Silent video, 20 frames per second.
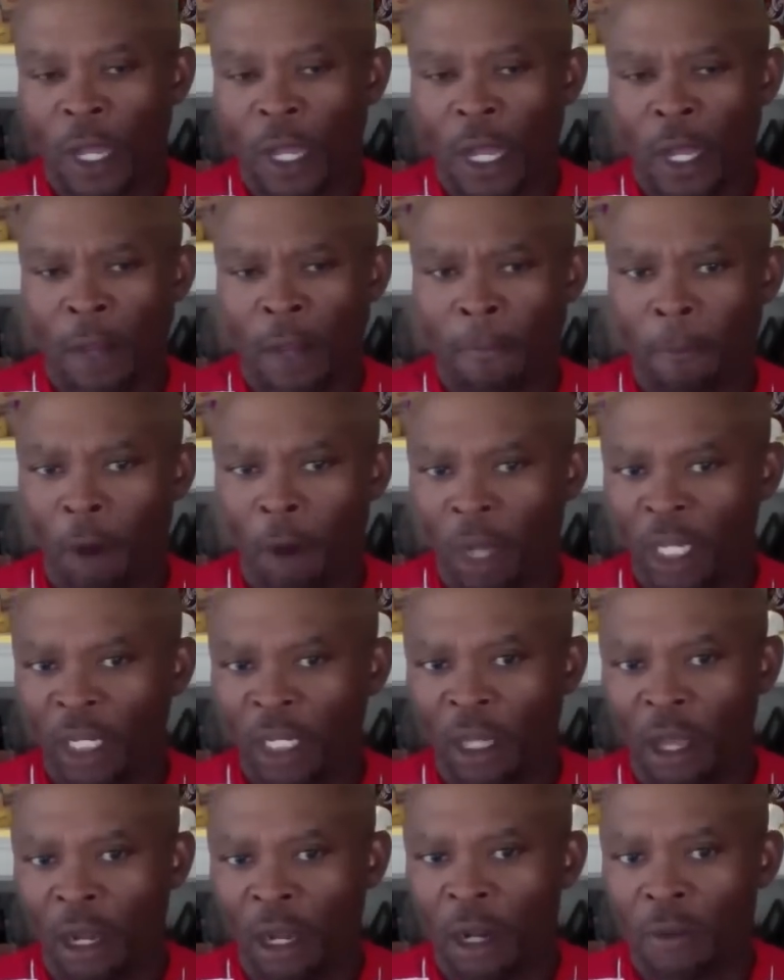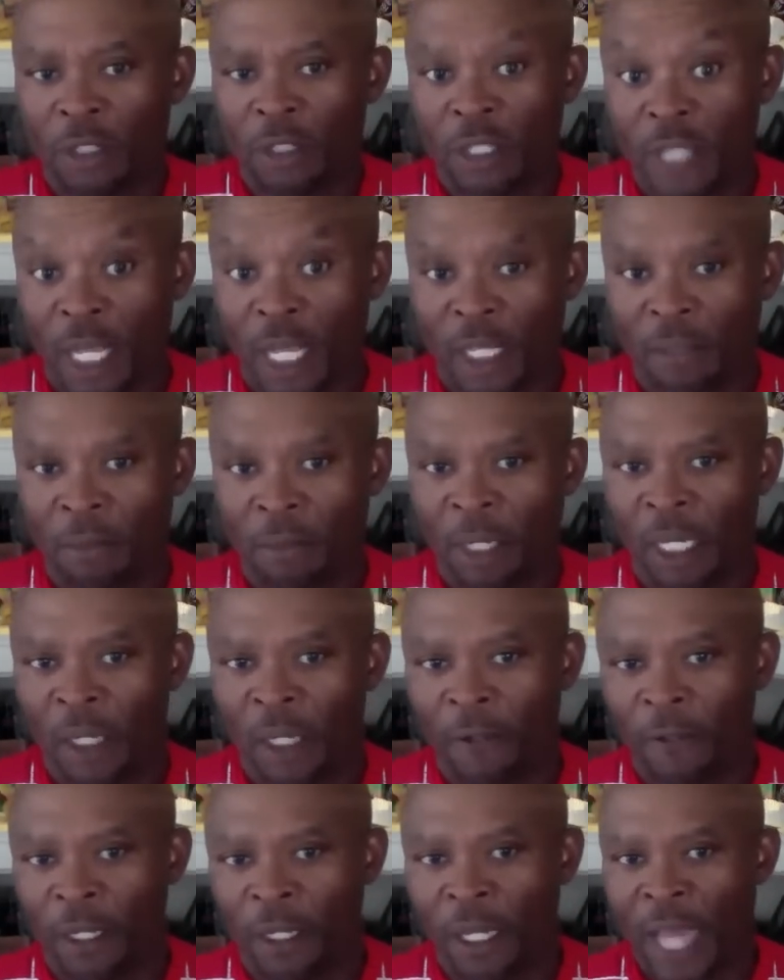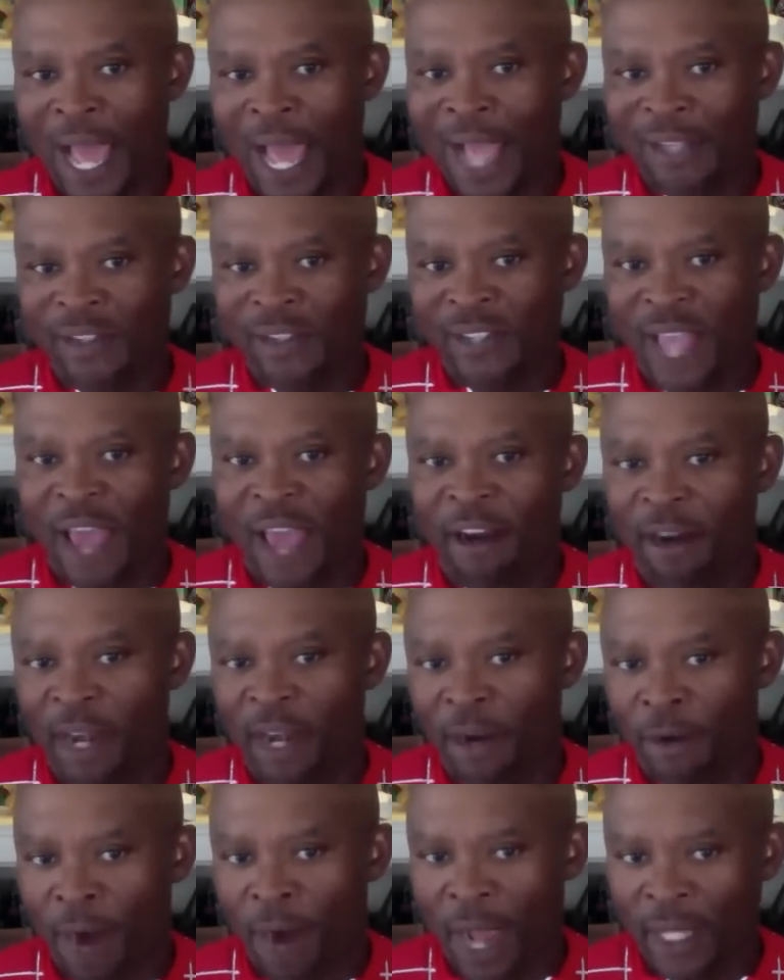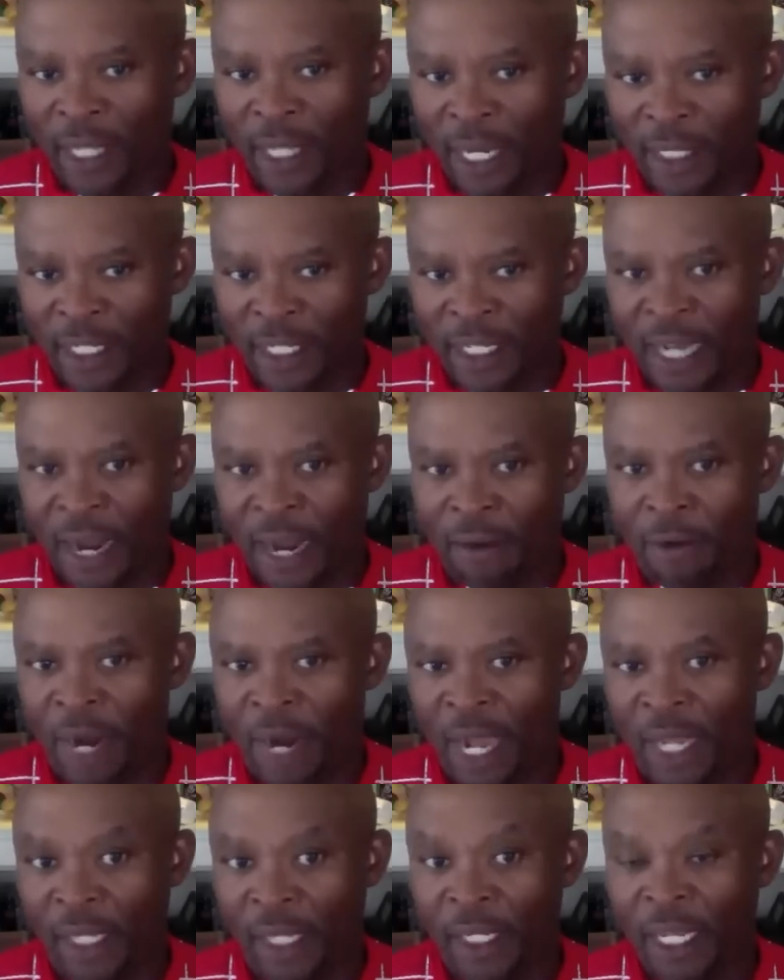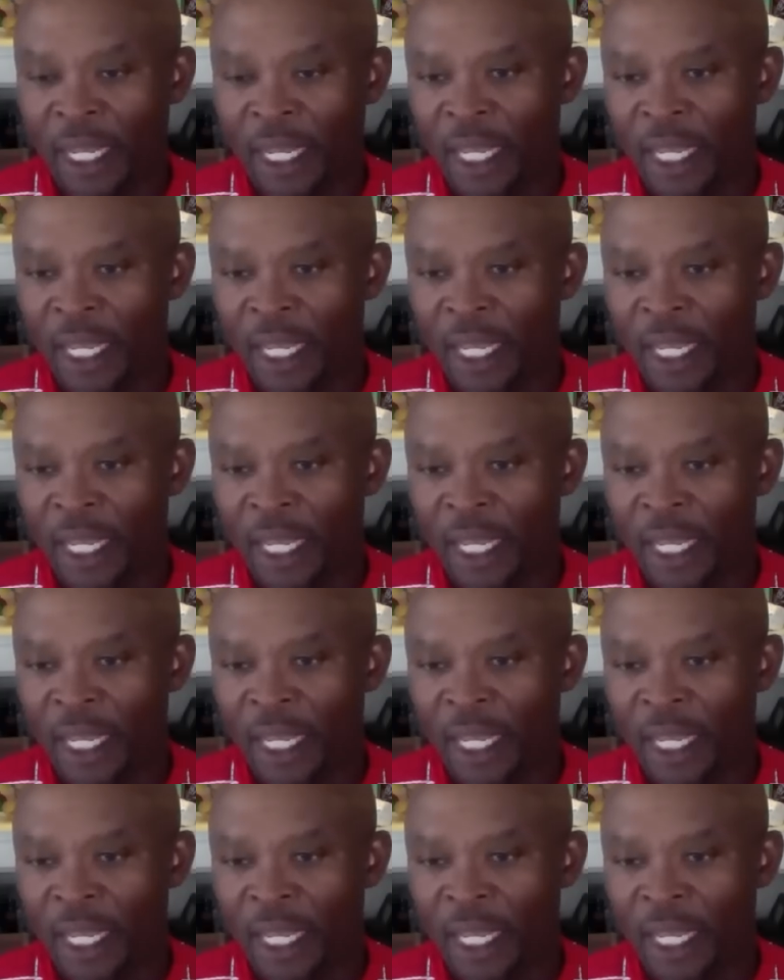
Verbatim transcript: Uh, Paulie Longo was telling me the last Saturday ride that I did not ride,